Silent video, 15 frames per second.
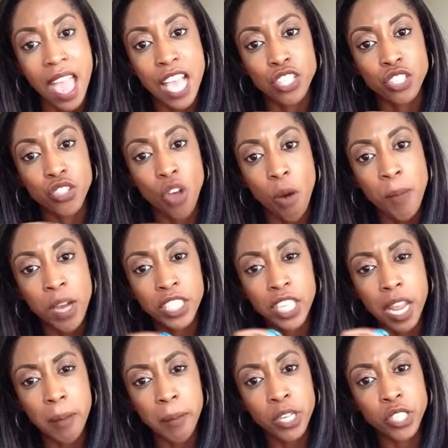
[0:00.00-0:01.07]
And so much
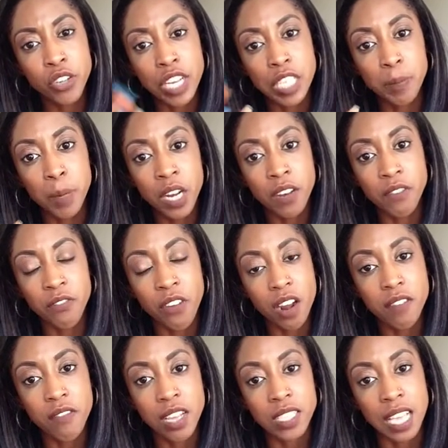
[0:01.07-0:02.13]
imagery is put in
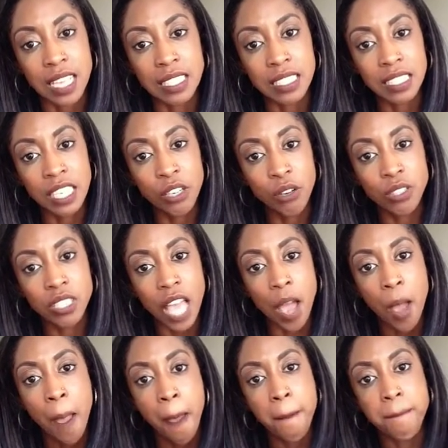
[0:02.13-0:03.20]
front of us as singles
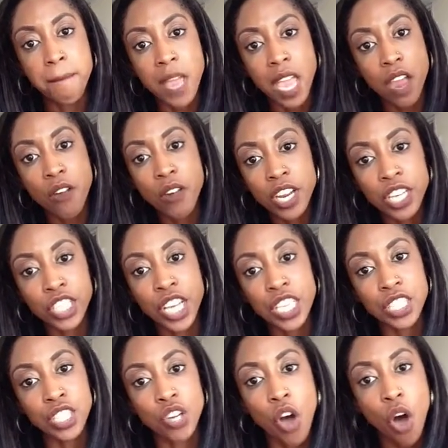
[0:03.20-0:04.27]
that marriage
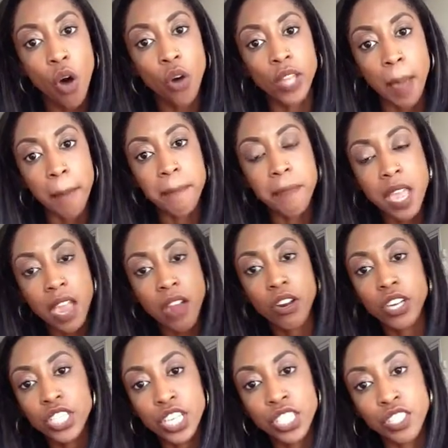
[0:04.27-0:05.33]
is the goal, that
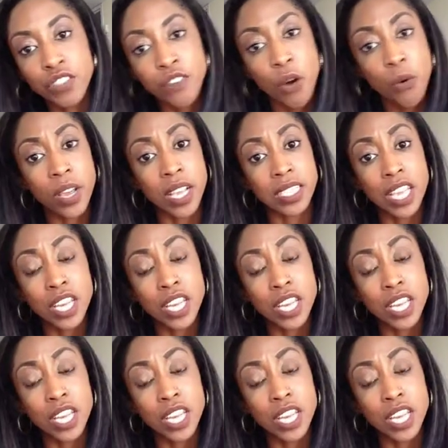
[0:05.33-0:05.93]
marriage is the focus.